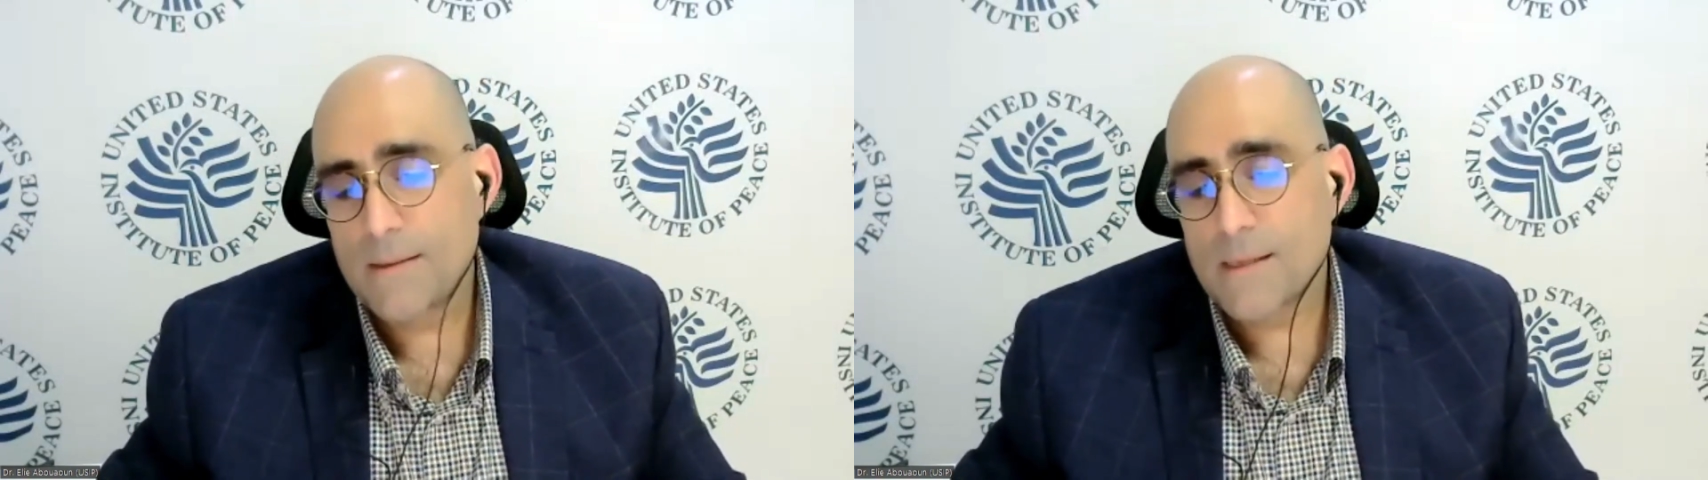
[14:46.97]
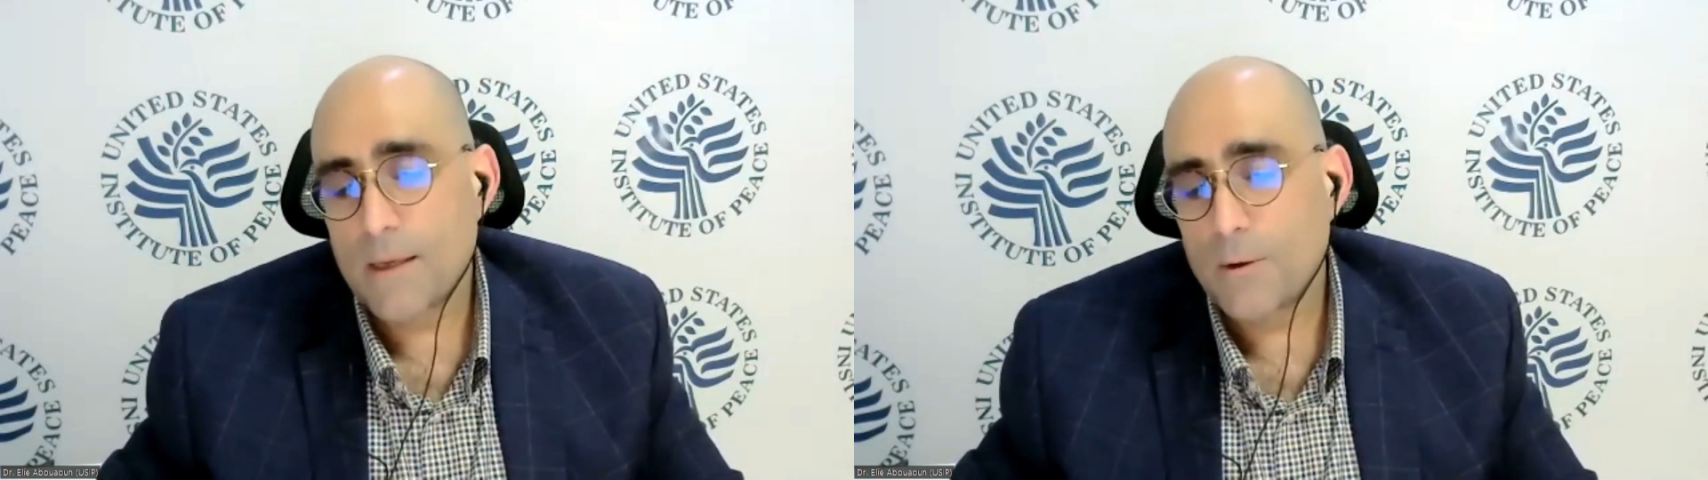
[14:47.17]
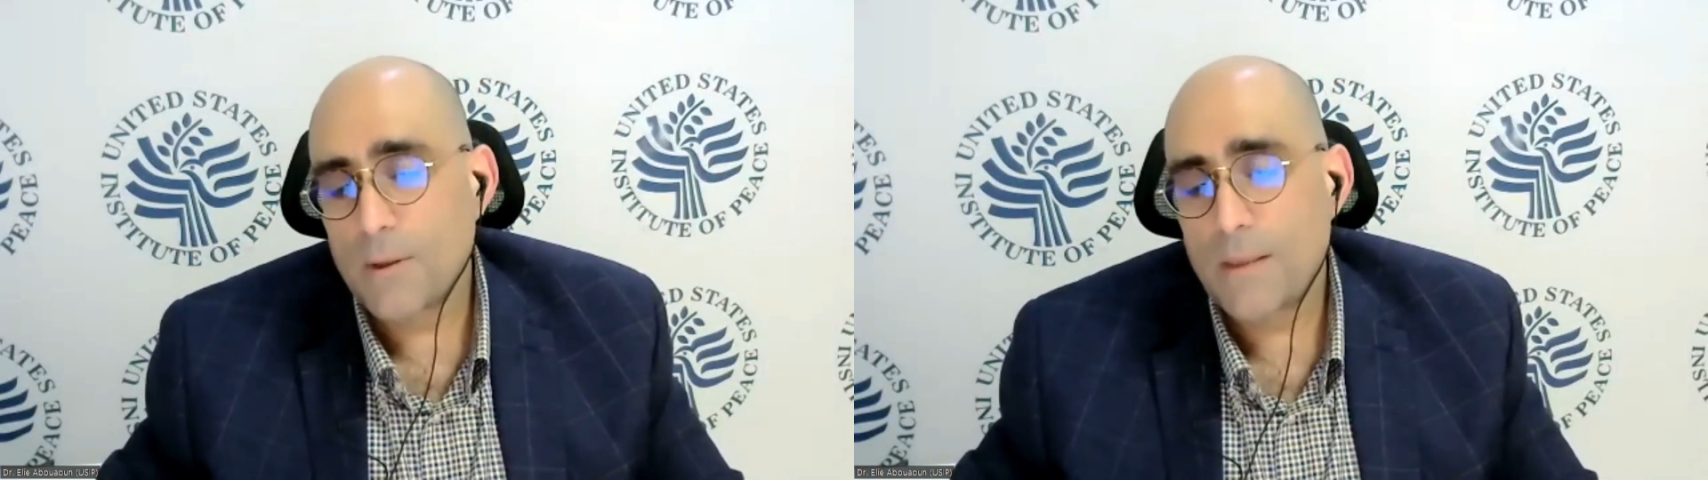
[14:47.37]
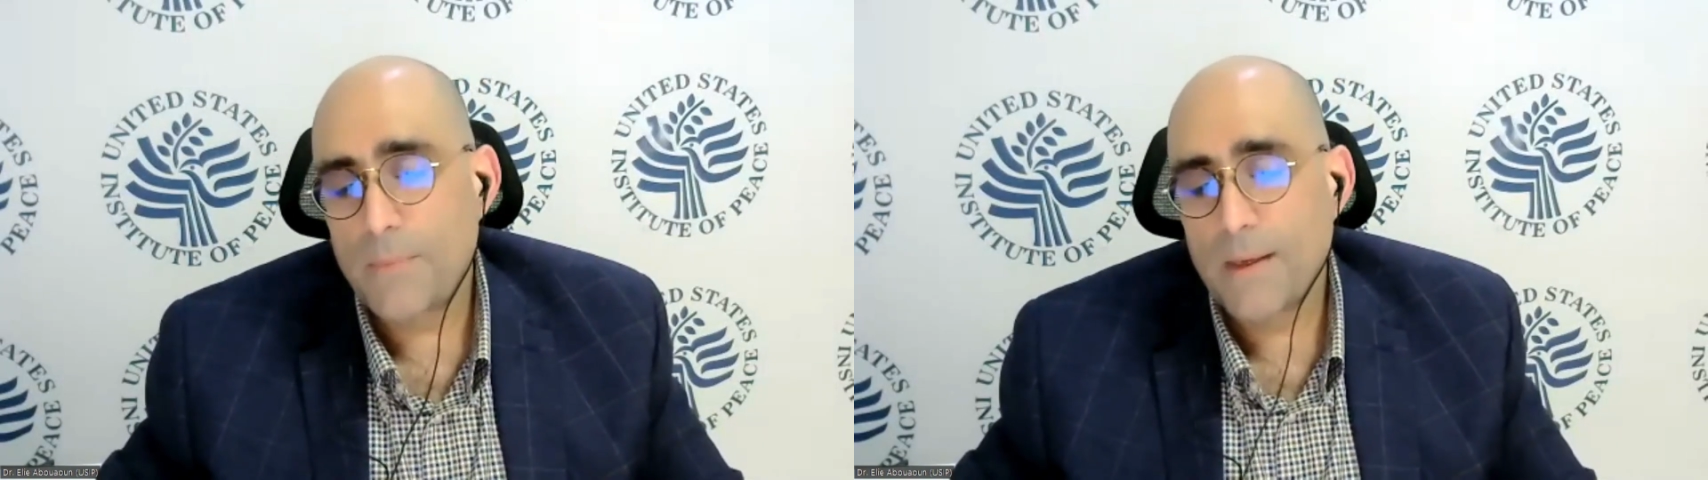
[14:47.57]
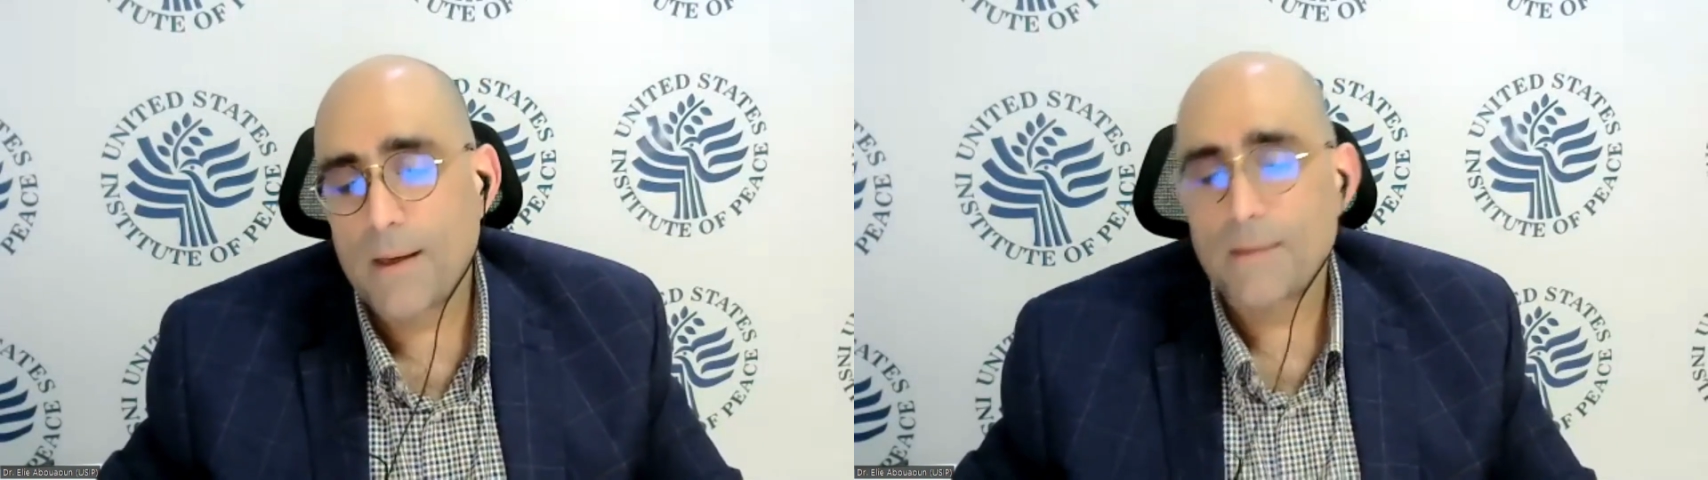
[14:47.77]
can only
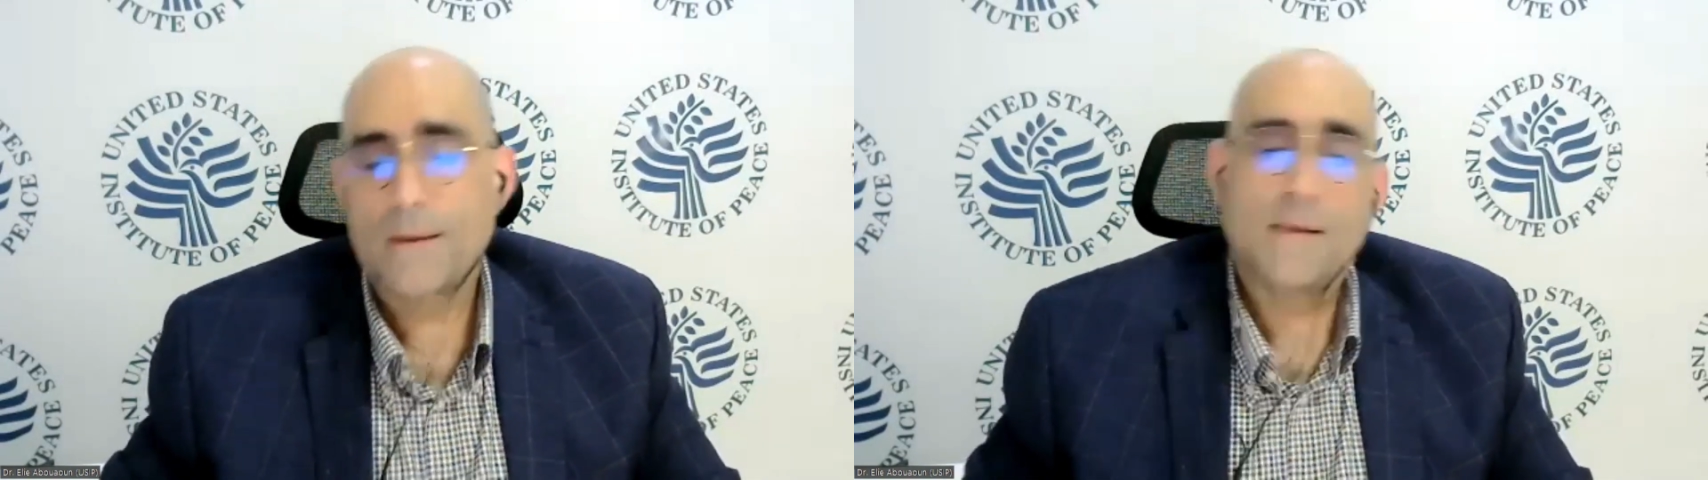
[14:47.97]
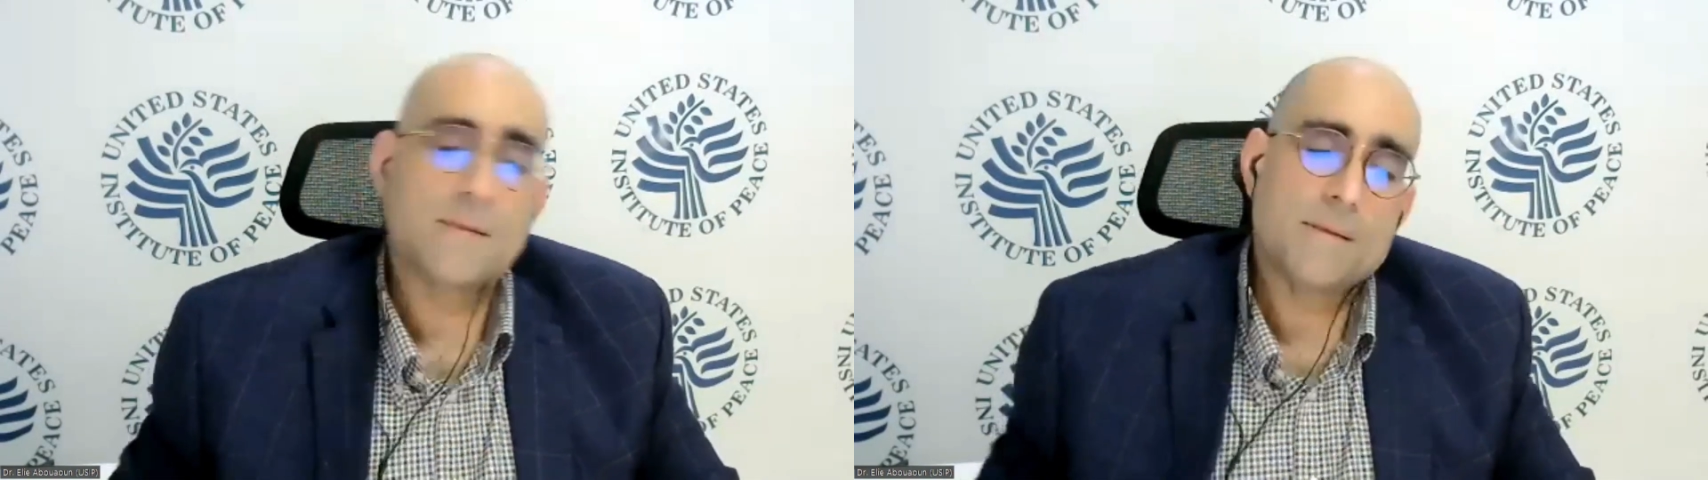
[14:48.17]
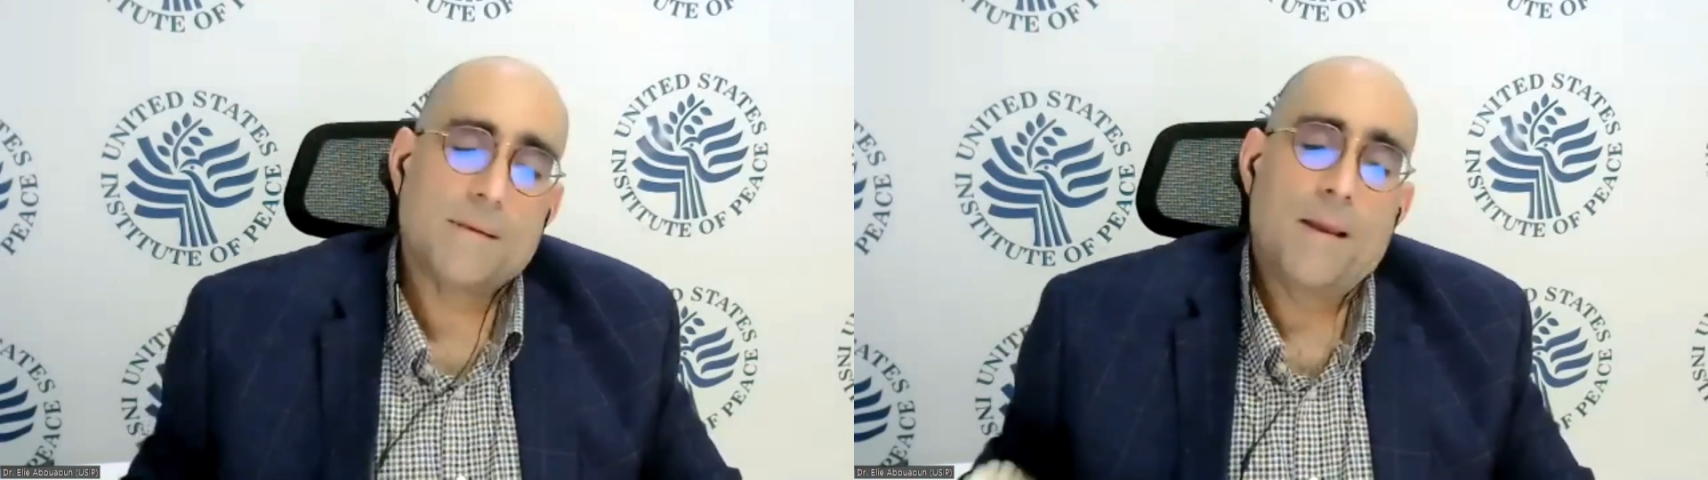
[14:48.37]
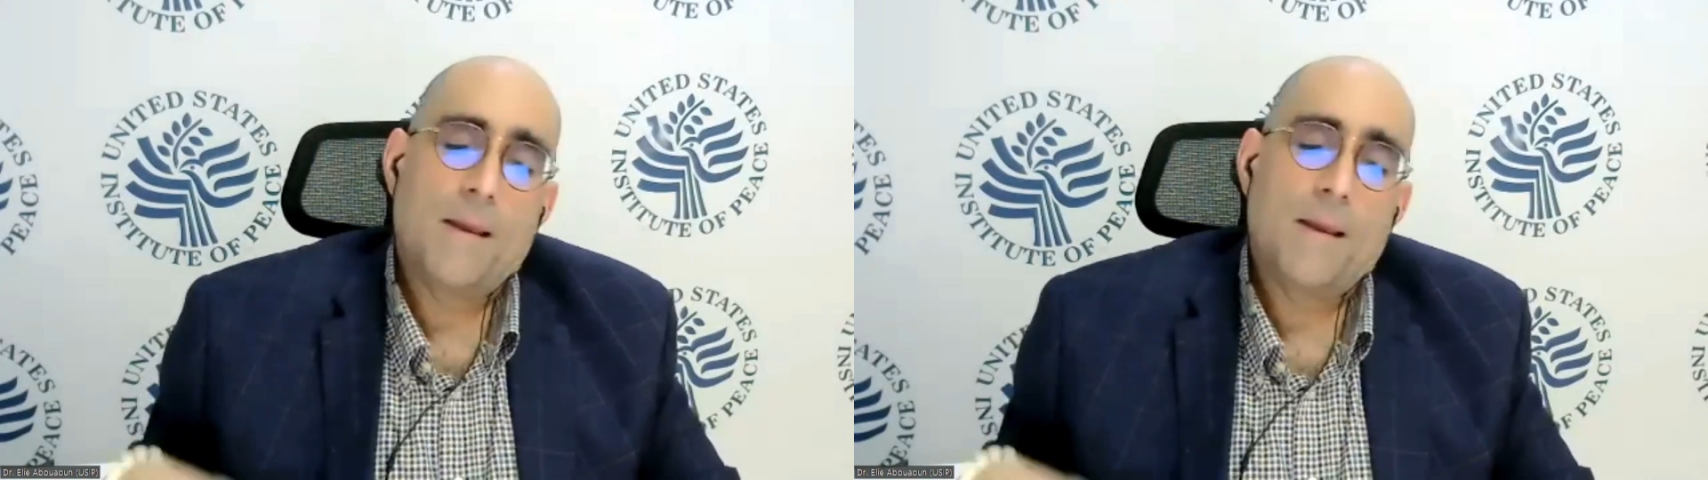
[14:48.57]
be addressed